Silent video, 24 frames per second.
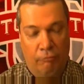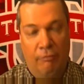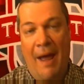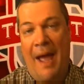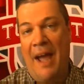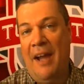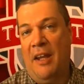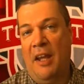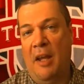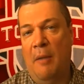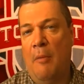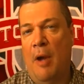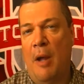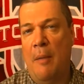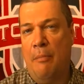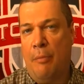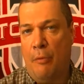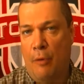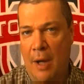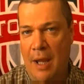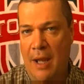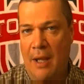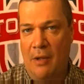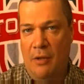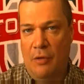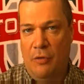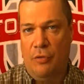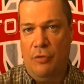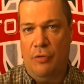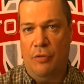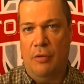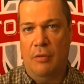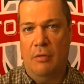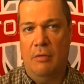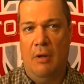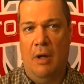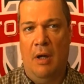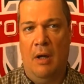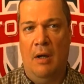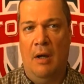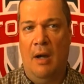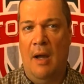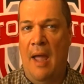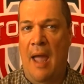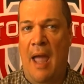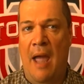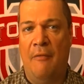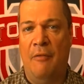Racking my brains,
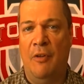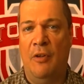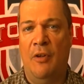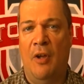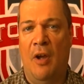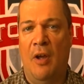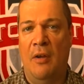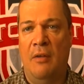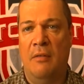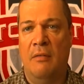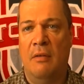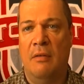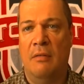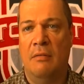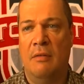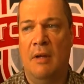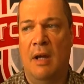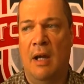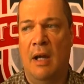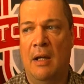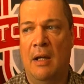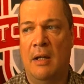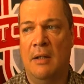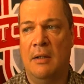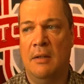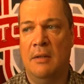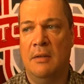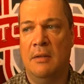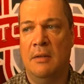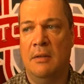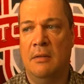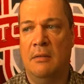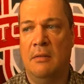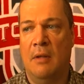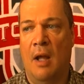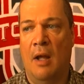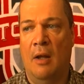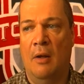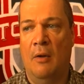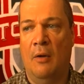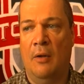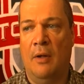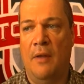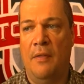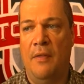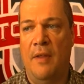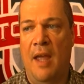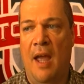I haven't done a
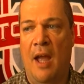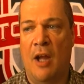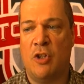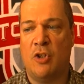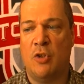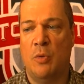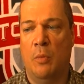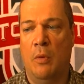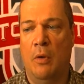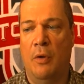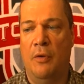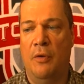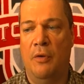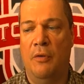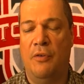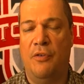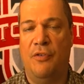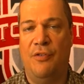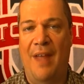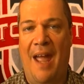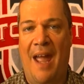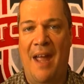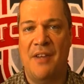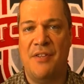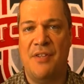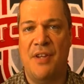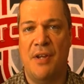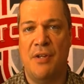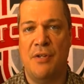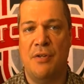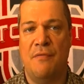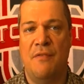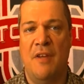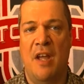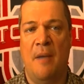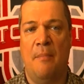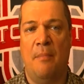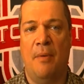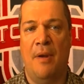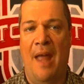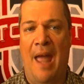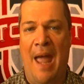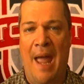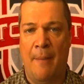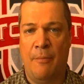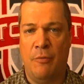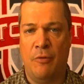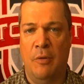look at the actual stats as of yet,
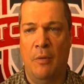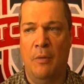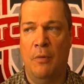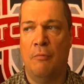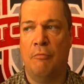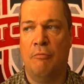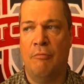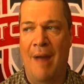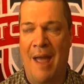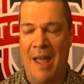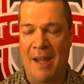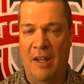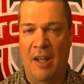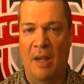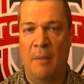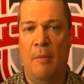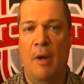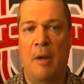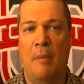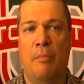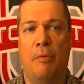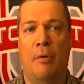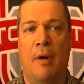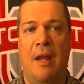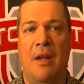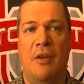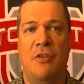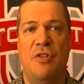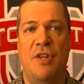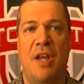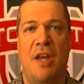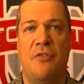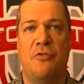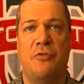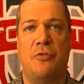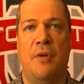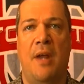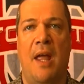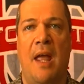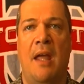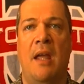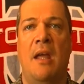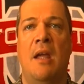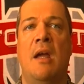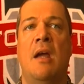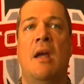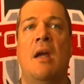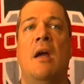but absolutely racking my brains
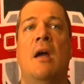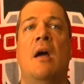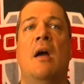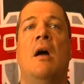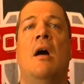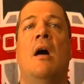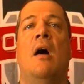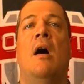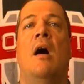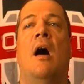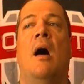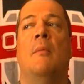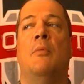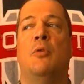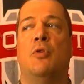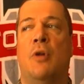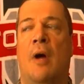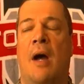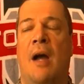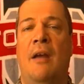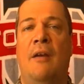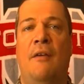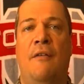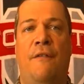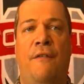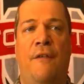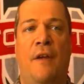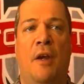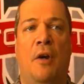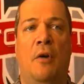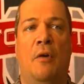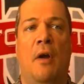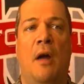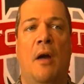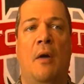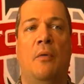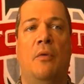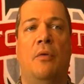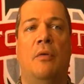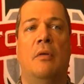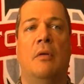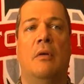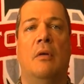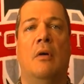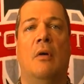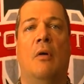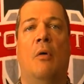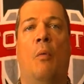yesterday. I'm trying to figure out
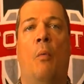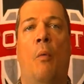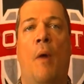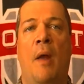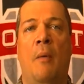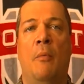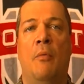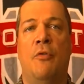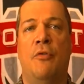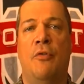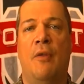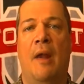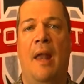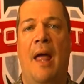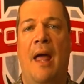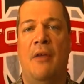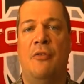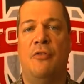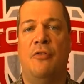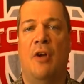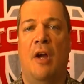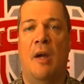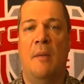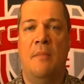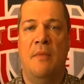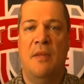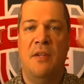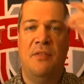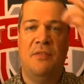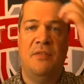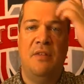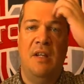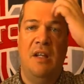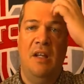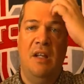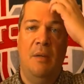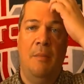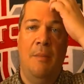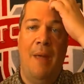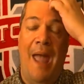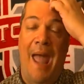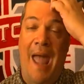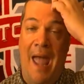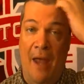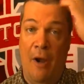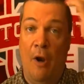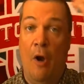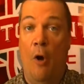when was the last time this team
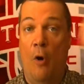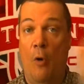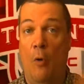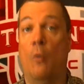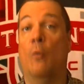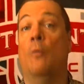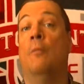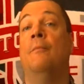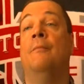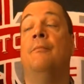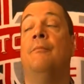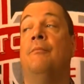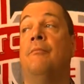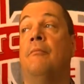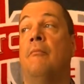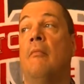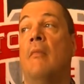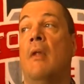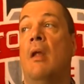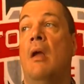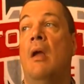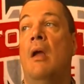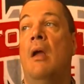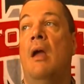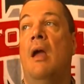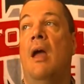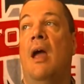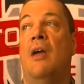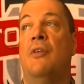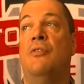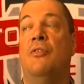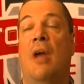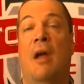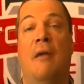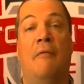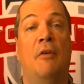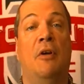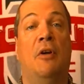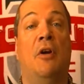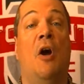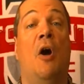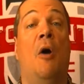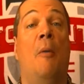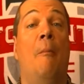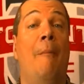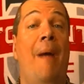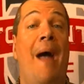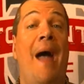at home has ever
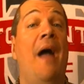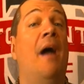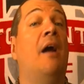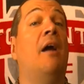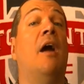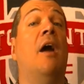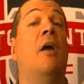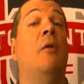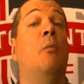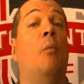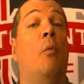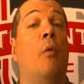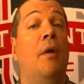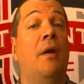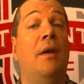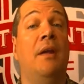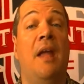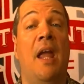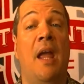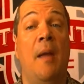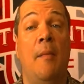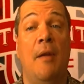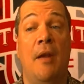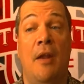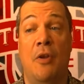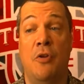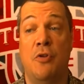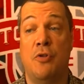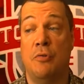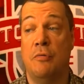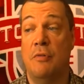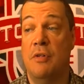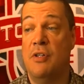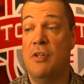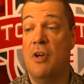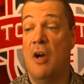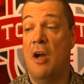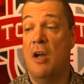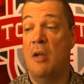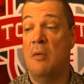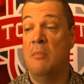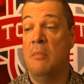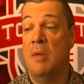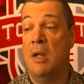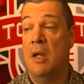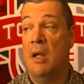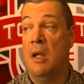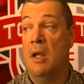come back and won a game in injury
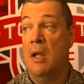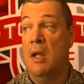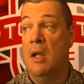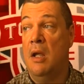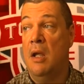time.